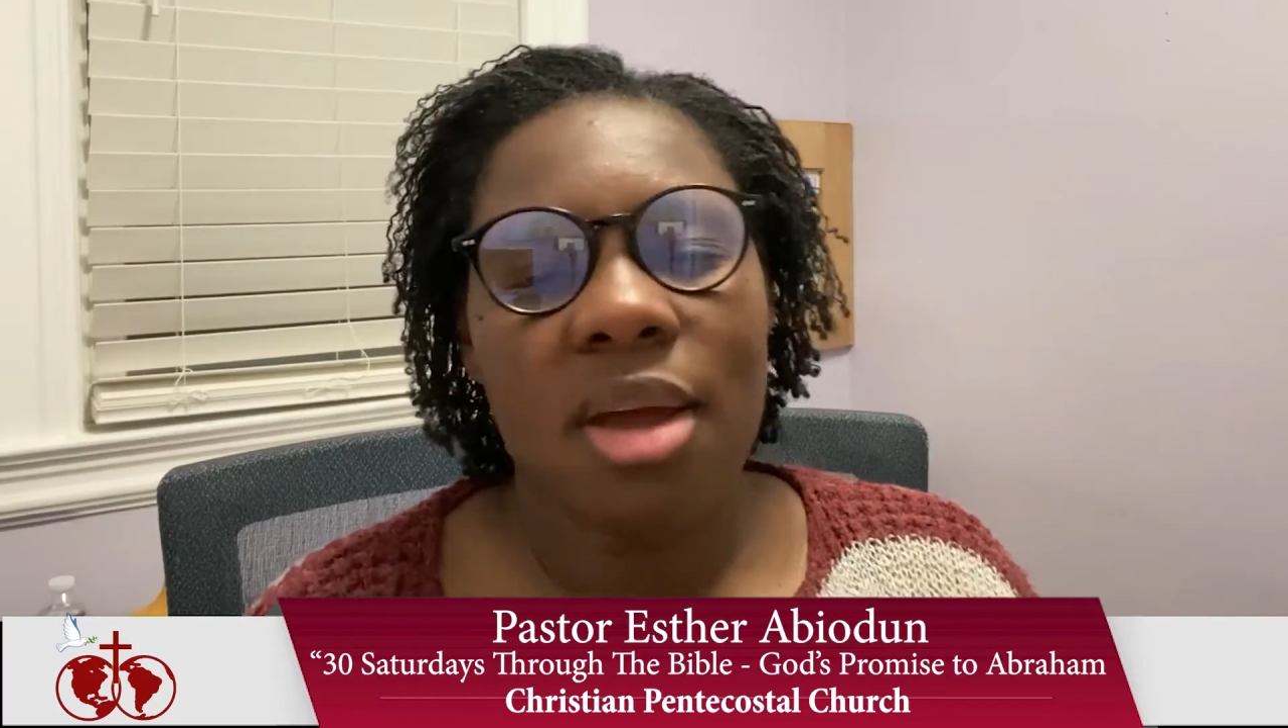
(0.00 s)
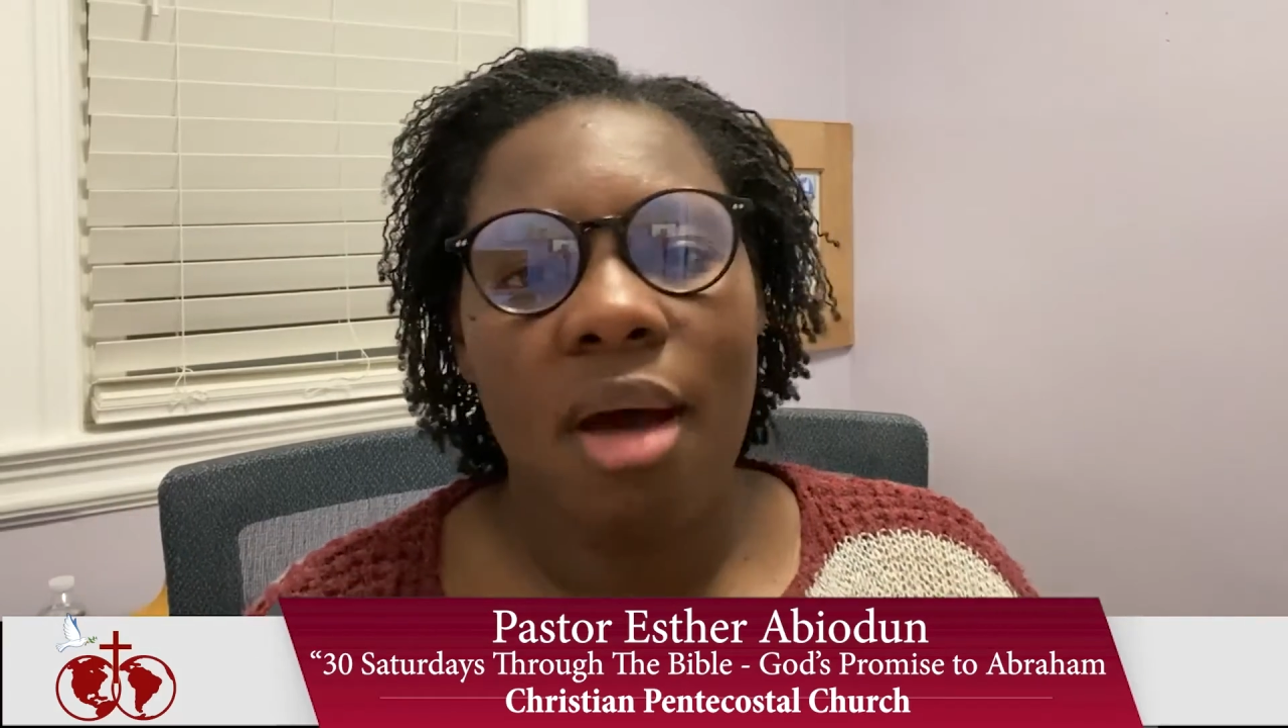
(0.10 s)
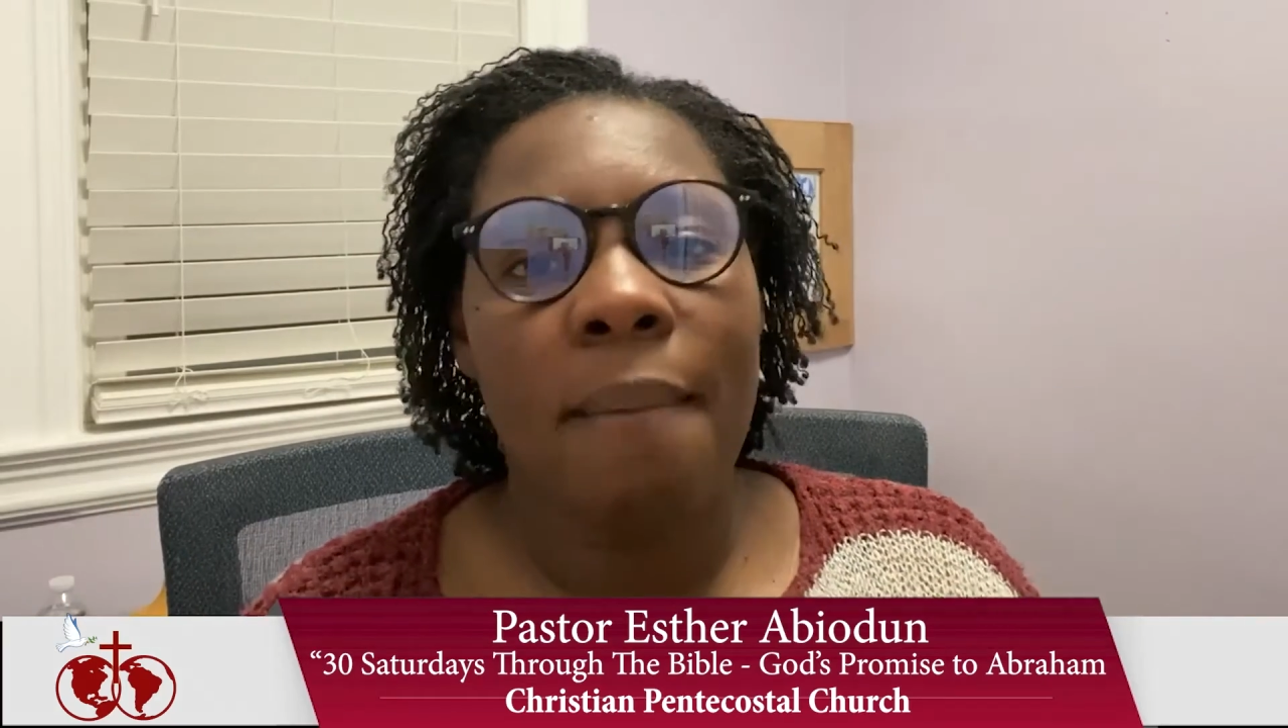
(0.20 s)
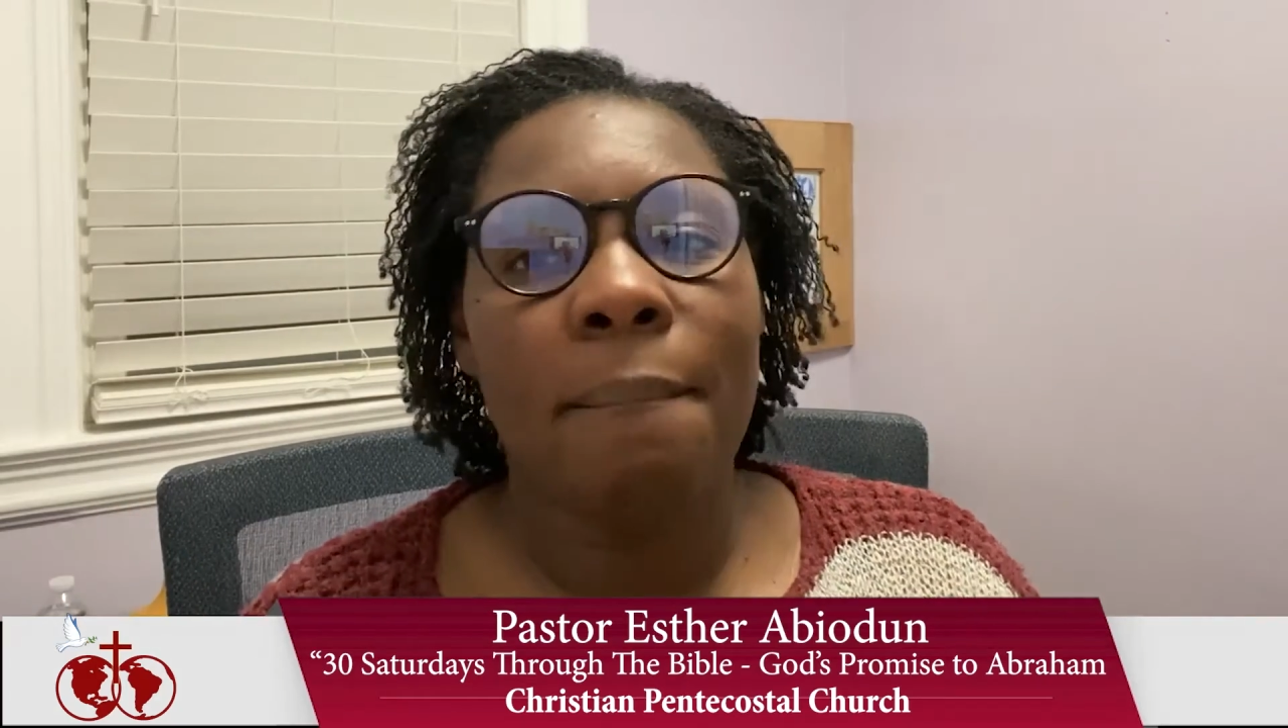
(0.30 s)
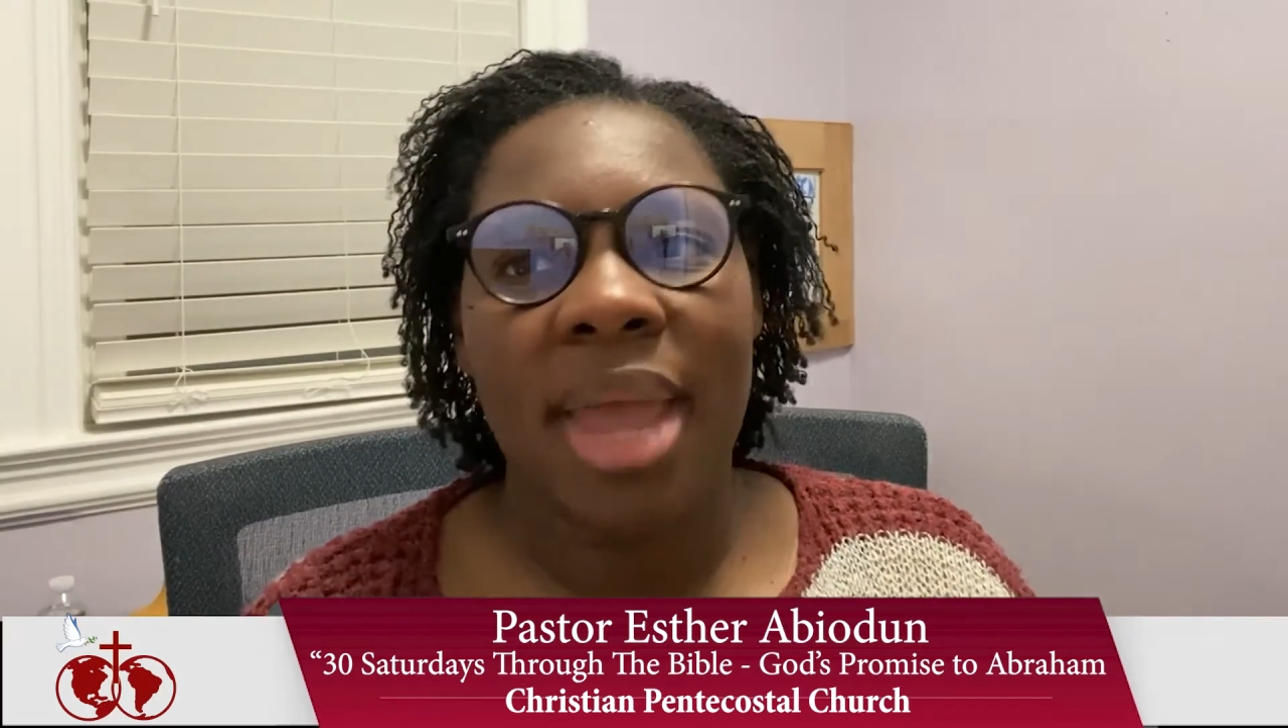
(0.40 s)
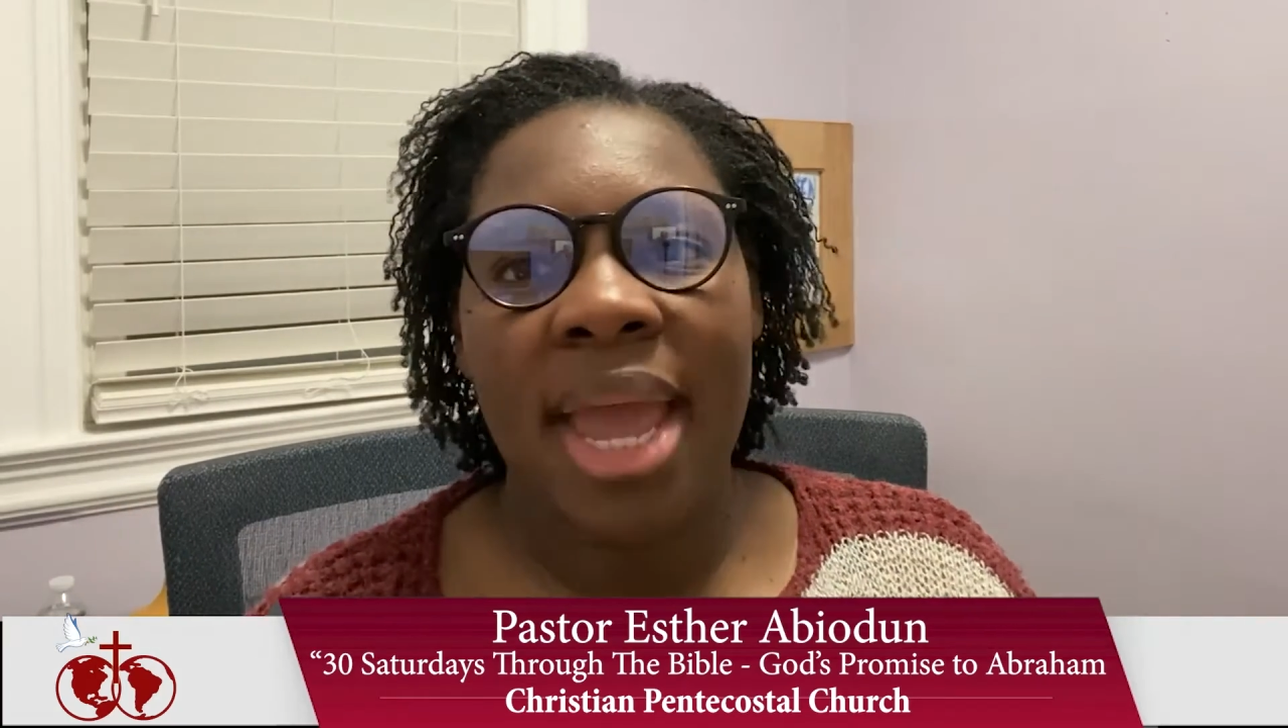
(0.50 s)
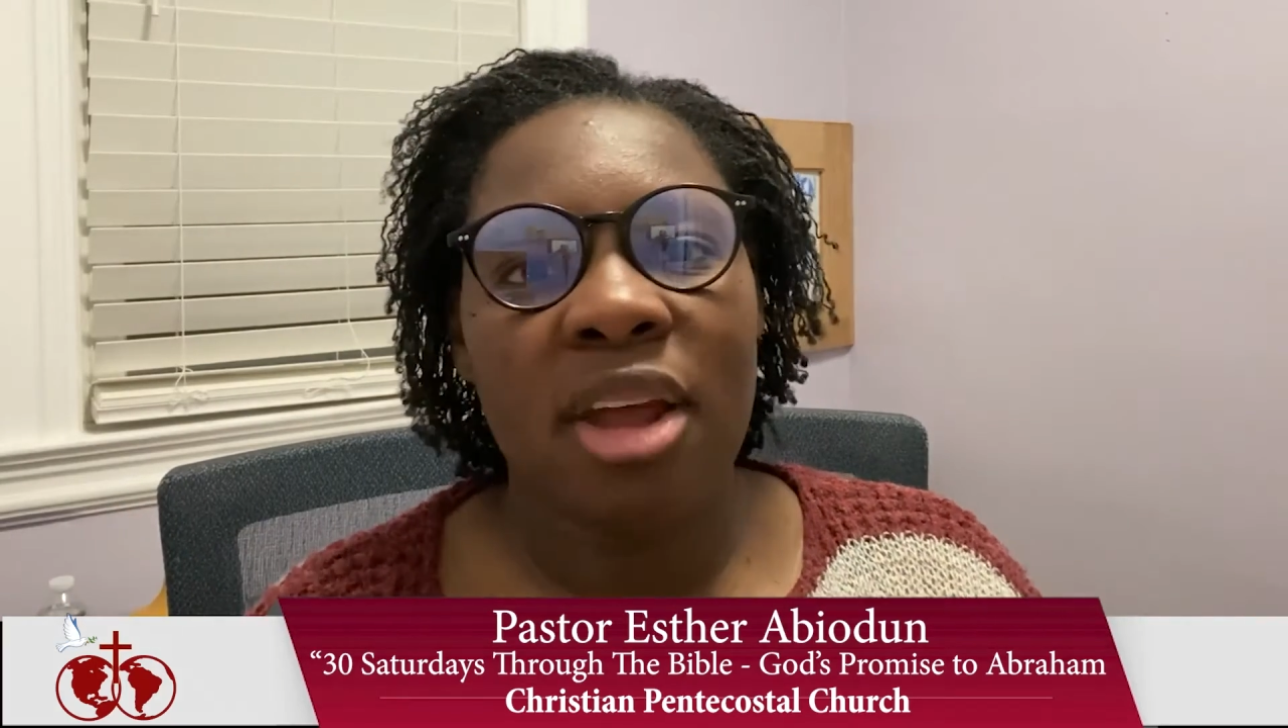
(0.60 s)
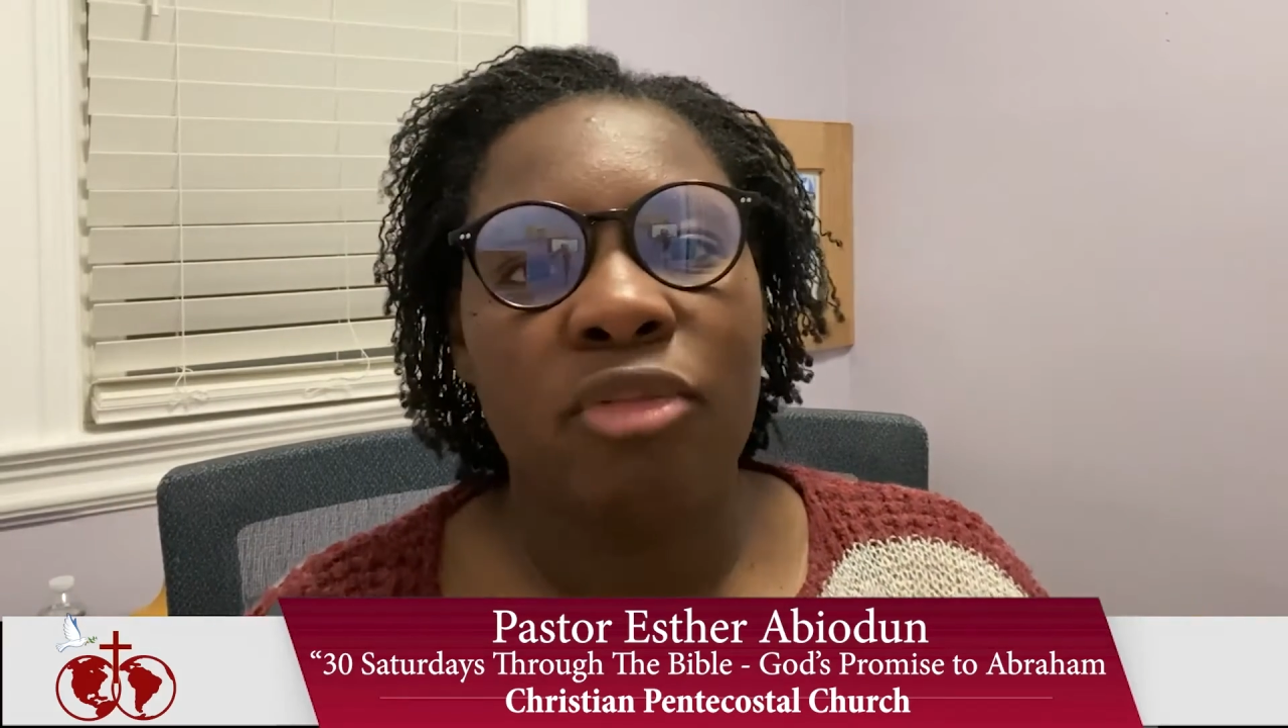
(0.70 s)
a man